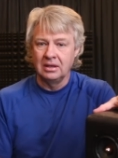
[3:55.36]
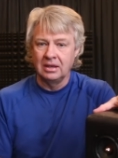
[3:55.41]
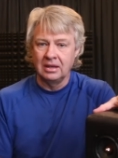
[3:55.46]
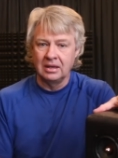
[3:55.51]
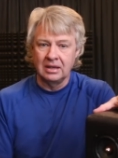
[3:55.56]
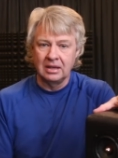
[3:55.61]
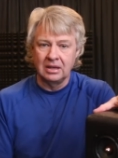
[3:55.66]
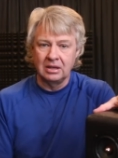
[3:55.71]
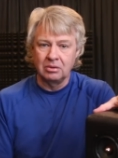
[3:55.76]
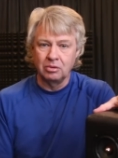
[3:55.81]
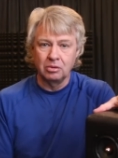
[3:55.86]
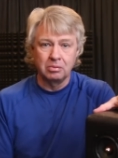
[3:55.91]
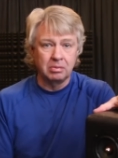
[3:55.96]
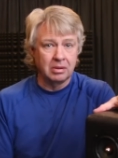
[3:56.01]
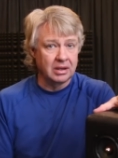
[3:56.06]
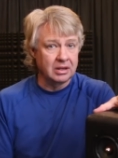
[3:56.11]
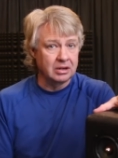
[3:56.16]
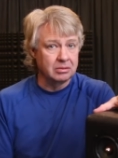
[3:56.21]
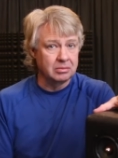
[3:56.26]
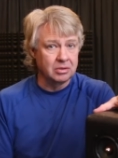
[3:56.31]
and we're
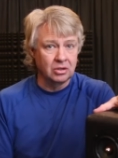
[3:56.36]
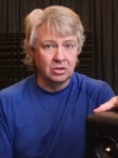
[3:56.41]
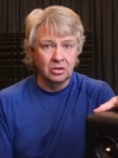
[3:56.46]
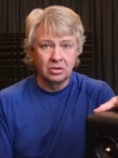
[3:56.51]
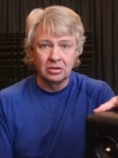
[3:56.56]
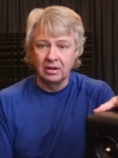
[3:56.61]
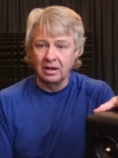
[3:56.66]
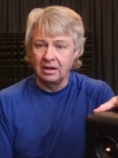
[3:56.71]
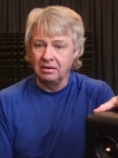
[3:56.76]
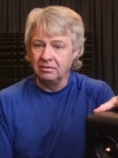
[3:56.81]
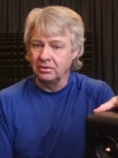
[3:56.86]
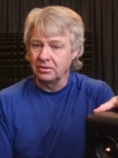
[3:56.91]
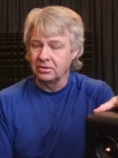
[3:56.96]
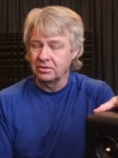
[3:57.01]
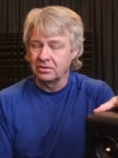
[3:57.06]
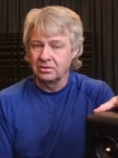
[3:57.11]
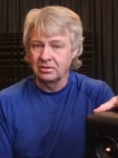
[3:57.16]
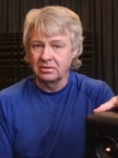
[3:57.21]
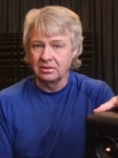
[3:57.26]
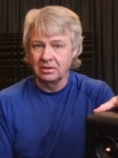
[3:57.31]
playing them to good
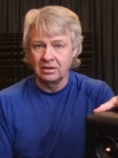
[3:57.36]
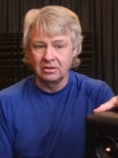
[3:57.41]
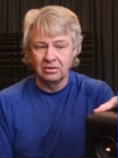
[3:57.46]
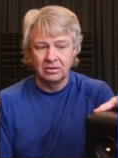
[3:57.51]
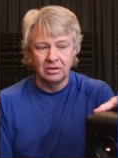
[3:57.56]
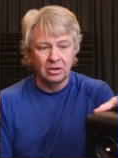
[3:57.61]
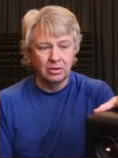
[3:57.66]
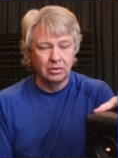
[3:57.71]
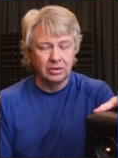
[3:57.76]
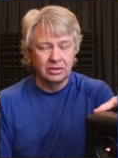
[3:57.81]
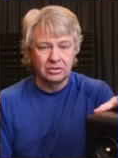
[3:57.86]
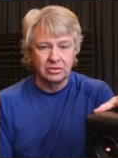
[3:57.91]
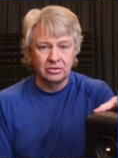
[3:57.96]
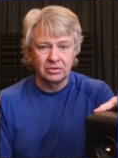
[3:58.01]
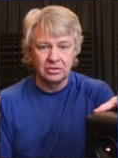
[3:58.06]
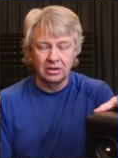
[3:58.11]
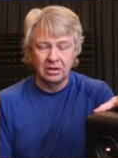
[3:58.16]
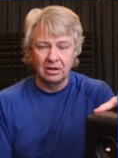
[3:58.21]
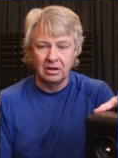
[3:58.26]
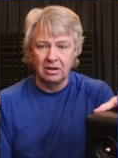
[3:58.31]
levels, you know, no
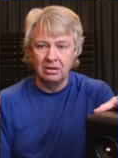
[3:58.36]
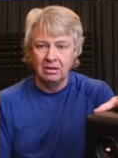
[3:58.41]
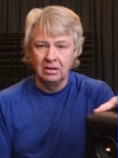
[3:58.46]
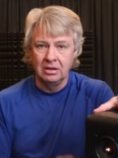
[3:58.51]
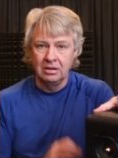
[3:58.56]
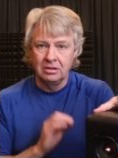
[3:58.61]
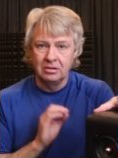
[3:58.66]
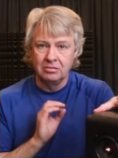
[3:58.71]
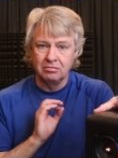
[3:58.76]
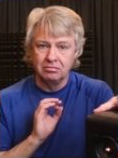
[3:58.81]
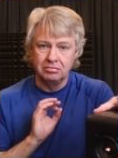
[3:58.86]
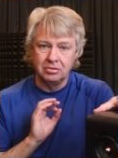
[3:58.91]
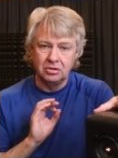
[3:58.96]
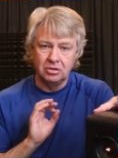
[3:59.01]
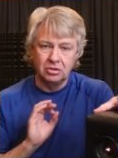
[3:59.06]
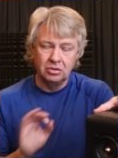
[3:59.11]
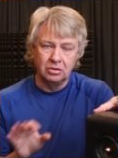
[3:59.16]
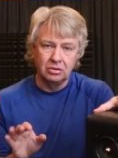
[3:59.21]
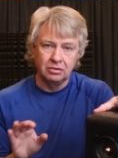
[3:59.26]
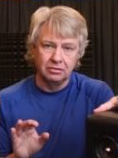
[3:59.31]
issues at all.
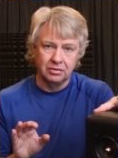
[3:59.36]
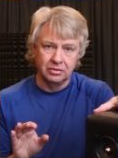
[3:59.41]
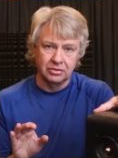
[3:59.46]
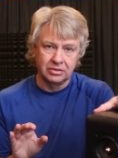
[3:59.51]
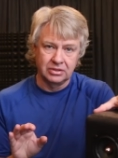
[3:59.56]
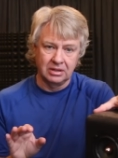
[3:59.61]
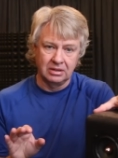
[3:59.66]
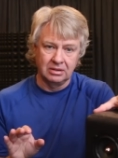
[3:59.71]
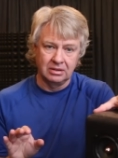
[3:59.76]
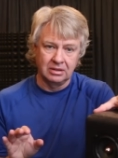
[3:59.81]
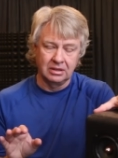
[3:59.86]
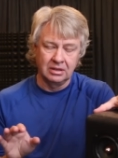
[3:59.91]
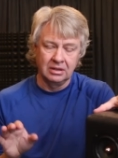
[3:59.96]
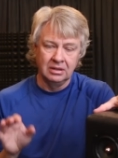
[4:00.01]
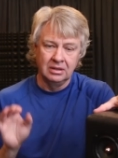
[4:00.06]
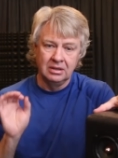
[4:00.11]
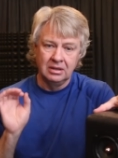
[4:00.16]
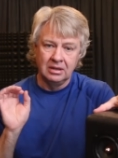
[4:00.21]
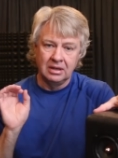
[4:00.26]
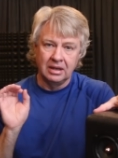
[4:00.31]
Beautiful sounding.
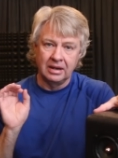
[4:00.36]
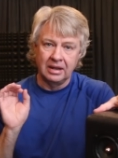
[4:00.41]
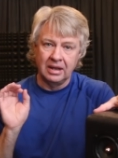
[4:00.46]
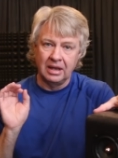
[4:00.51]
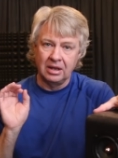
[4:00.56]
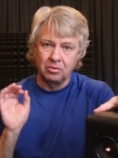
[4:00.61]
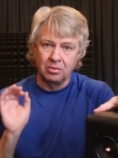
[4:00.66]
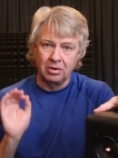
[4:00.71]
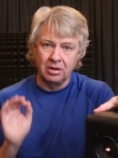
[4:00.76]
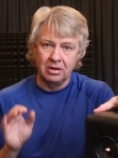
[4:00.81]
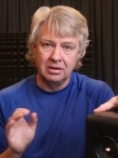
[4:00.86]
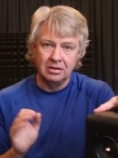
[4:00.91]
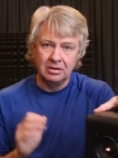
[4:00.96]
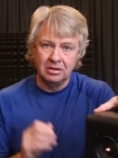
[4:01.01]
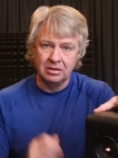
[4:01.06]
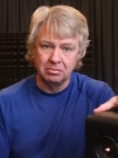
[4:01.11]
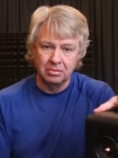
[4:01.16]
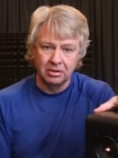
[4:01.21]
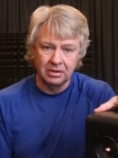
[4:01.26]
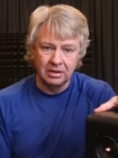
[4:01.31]
And I had Ron
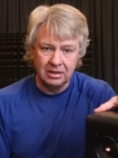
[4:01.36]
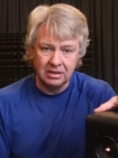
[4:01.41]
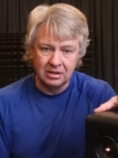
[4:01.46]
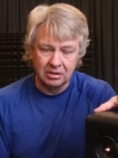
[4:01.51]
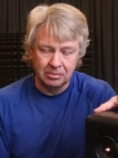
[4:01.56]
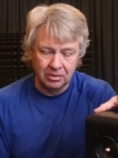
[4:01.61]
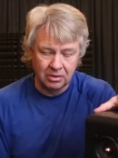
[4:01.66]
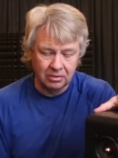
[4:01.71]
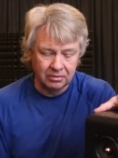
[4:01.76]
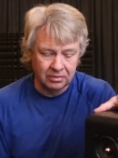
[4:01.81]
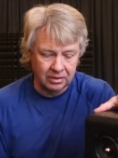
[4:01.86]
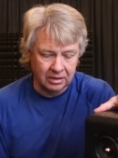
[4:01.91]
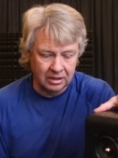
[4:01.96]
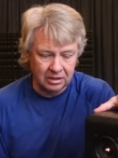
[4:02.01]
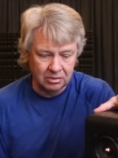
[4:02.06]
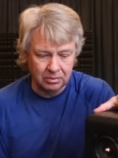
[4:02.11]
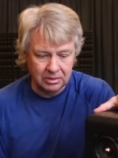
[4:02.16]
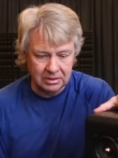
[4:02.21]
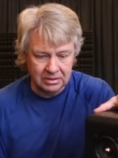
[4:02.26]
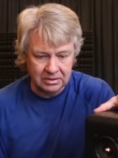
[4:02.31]
Brene come over,
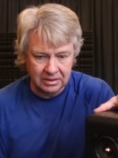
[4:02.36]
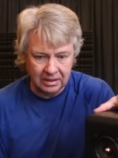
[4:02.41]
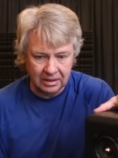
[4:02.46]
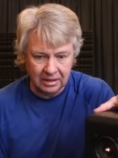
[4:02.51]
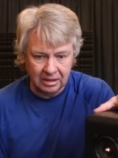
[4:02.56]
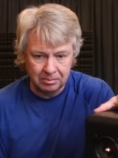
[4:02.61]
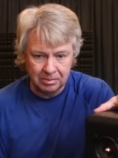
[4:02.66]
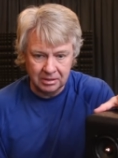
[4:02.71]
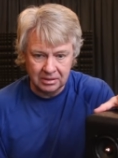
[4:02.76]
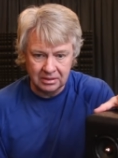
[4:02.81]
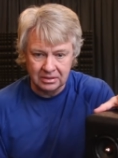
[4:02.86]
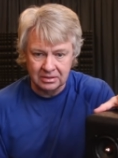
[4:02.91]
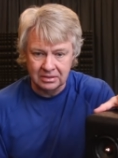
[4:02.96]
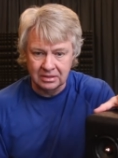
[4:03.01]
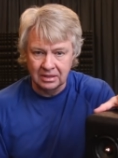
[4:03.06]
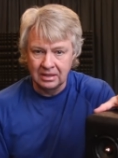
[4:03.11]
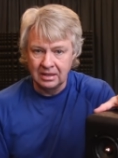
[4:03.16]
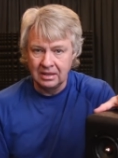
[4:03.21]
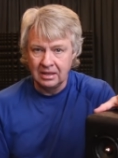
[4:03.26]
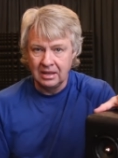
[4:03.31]
and we set up his
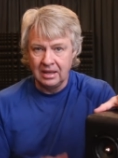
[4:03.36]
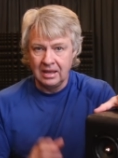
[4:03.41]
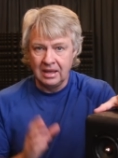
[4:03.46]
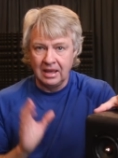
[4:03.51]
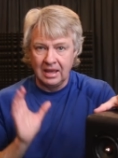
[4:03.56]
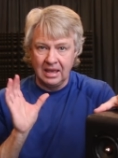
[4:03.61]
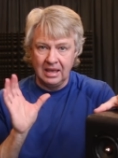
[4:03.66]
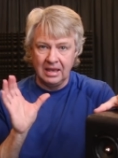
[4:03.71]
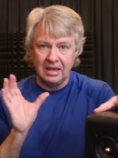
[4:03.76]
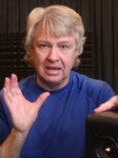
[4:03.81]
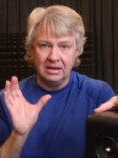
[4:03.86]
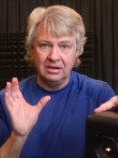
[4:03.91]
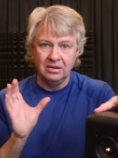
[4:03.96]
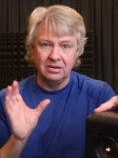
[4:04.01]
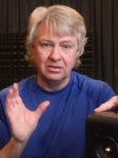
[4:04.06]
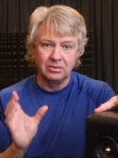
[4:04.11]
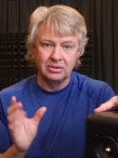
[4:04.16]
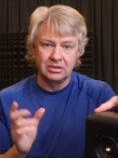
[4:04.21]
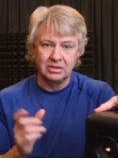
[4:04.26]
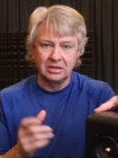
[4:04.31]
head,
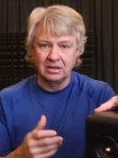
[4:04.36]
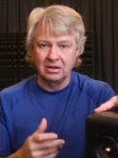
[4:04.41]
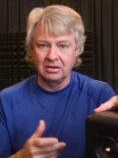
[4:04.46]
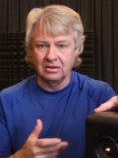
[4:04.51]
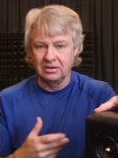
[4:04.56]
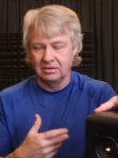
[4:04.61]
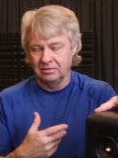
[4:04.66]
which he